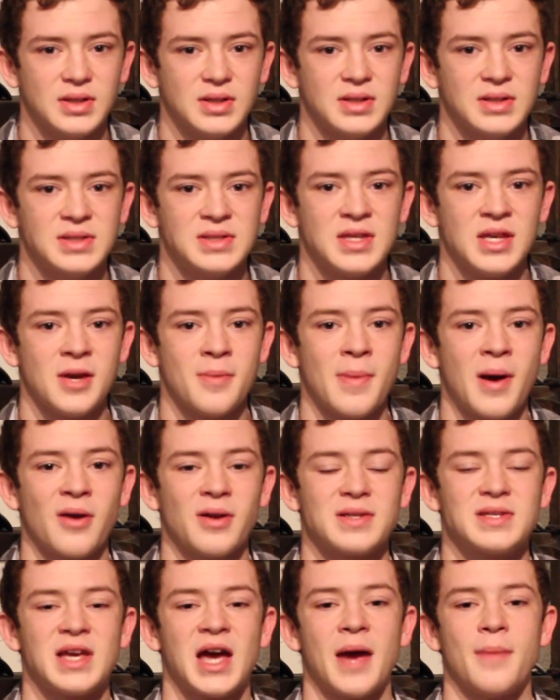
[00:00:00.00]
It's the amount
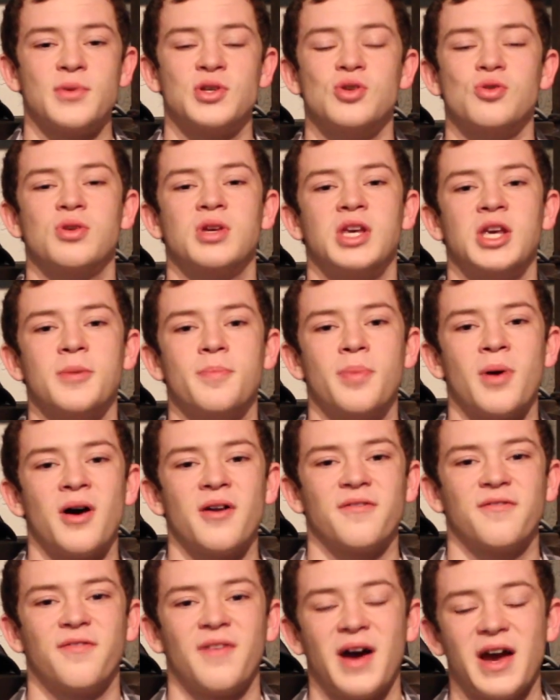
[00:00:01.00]
of times you keep on
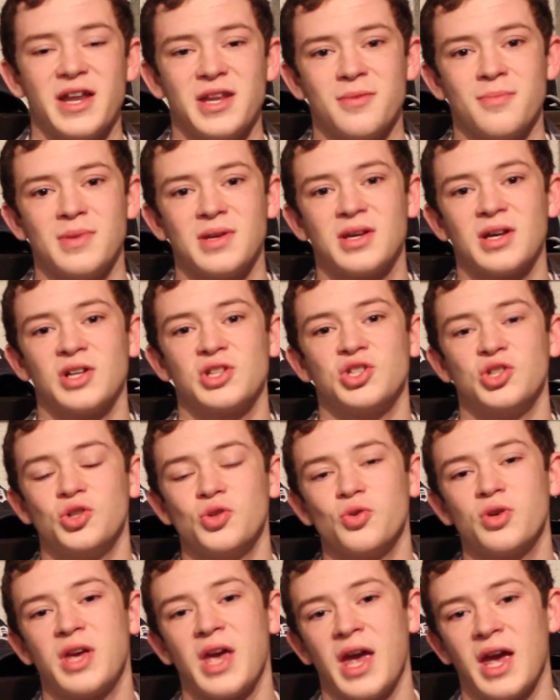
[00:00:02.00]
fighting, because you
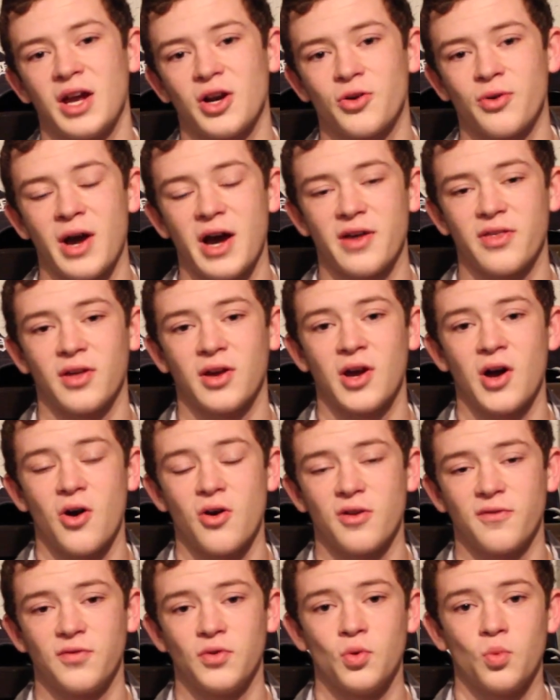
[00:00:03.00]
can crack the code
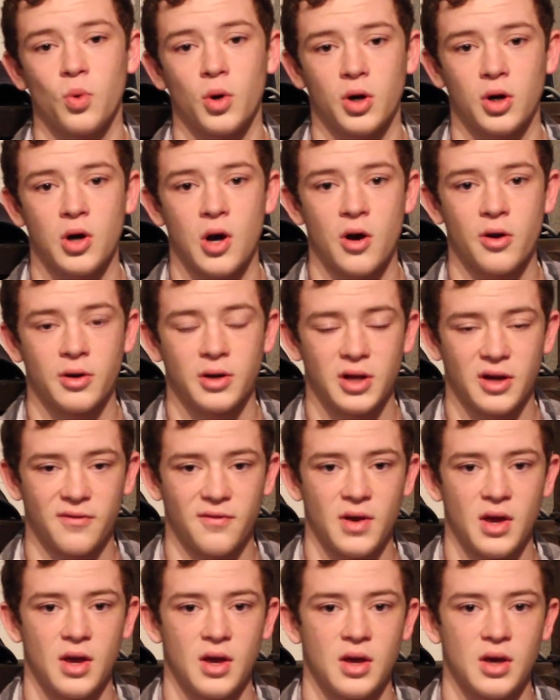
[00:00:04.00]
if you work hard enough.
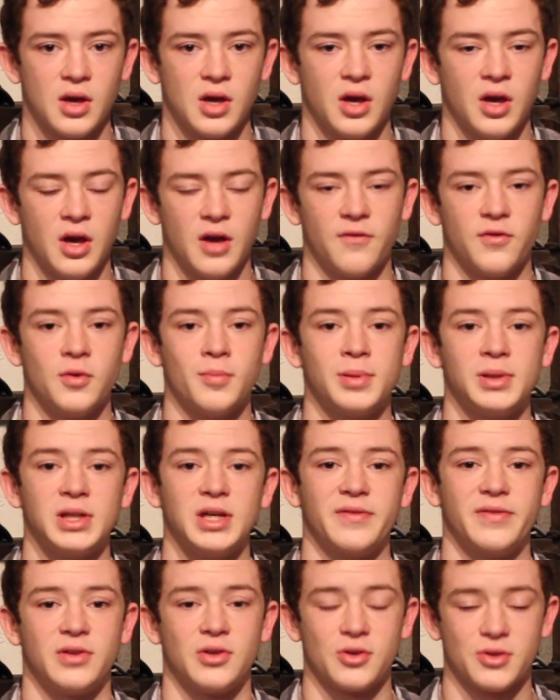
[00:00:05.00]
If you
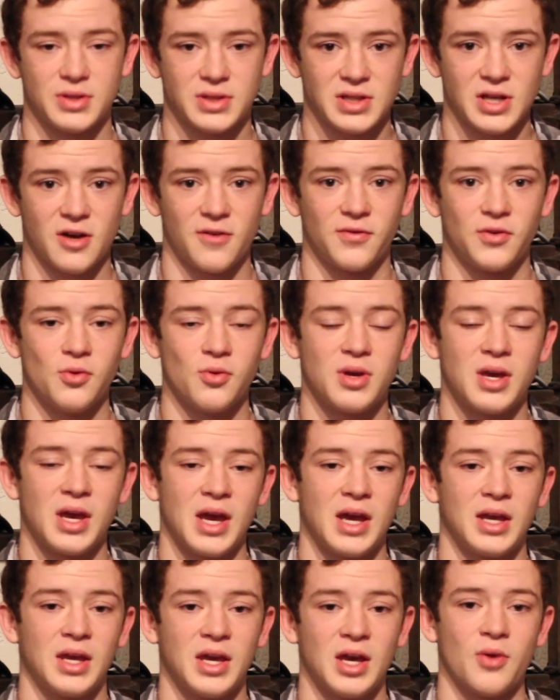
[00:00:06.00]
believe in yourself, you
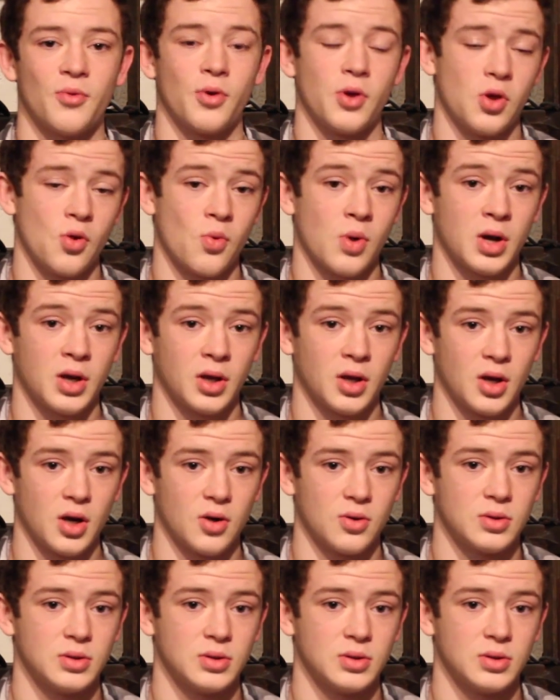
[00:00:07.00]
can get where you want to go.